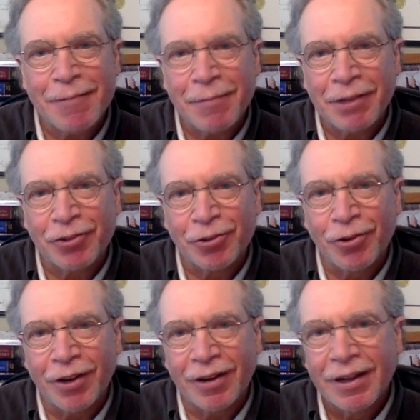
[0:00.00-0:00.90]
and make
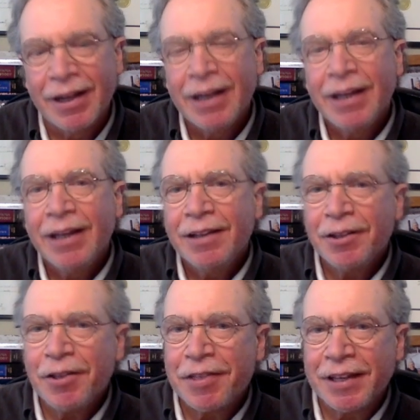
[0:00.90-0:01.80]
sure. The
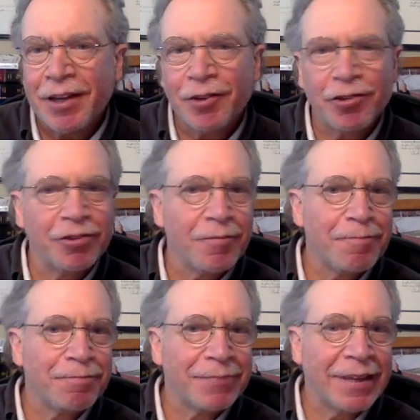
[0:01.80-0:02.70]
other thing is,
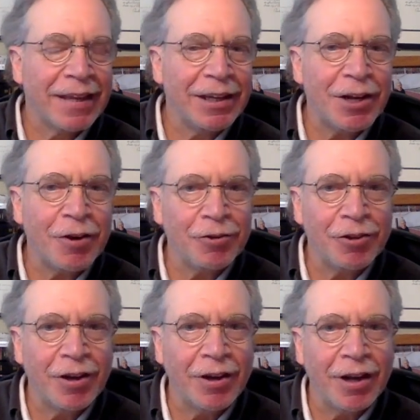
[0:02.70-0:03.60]
you know,
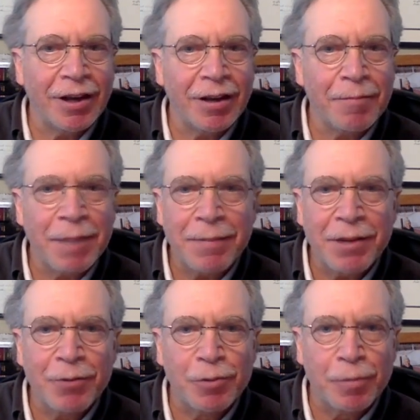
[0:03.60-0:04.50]
maybe
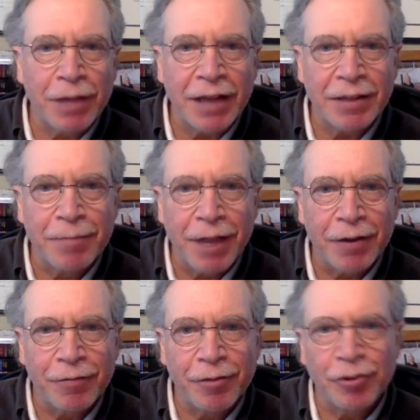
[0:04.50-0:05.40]
he was blinded by
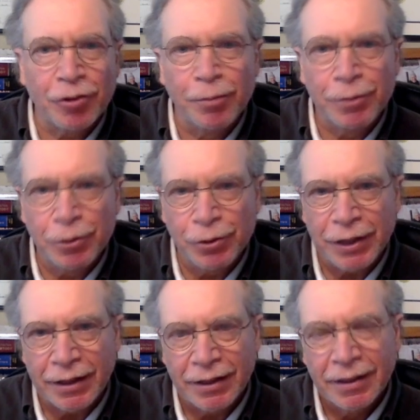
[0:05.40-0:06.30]
her physical
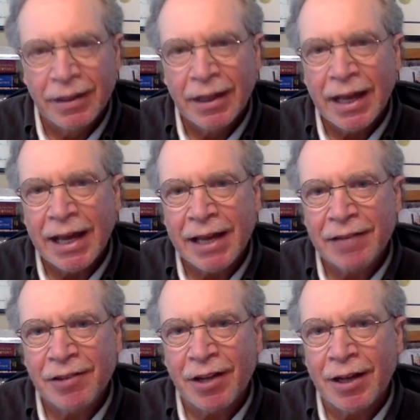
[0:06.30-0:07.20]
beauty,
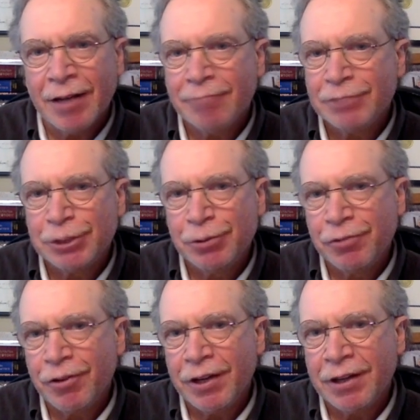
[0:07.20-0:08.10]
and she was
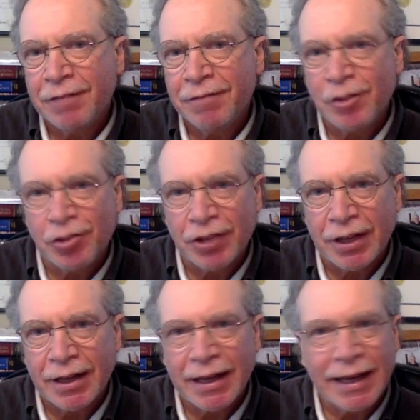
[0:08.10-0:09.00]
very
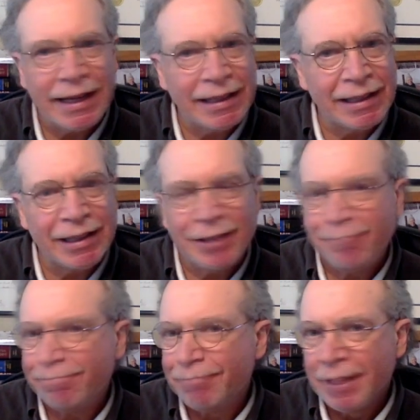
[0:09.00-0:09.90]
convincing, and
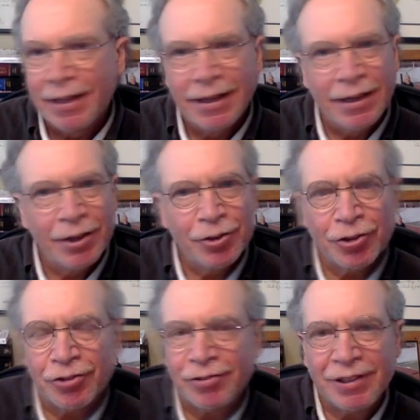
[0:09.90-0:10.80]
he
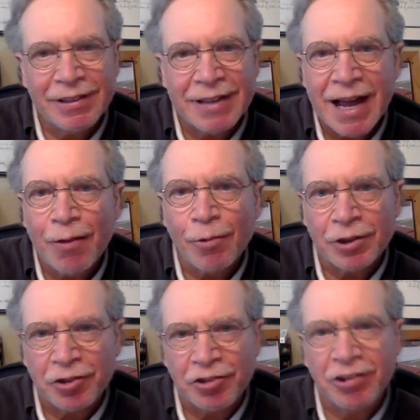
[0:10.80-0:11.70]
just did not
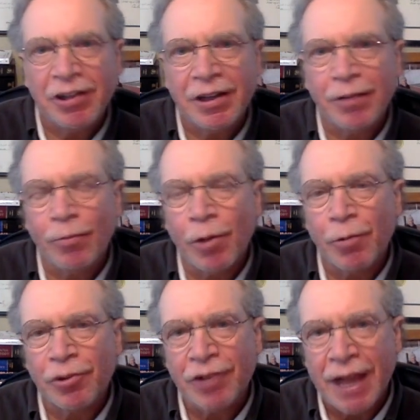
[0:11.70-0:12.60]
want to see what
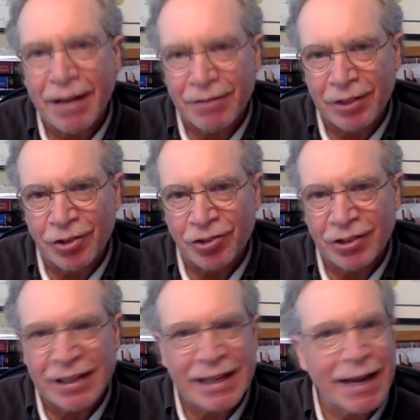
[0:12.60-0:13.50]
was obvious,
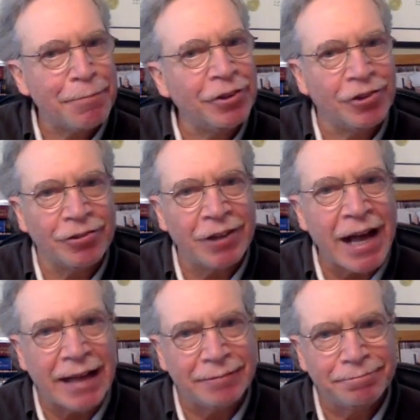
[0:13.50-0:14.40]
and that happens a lot.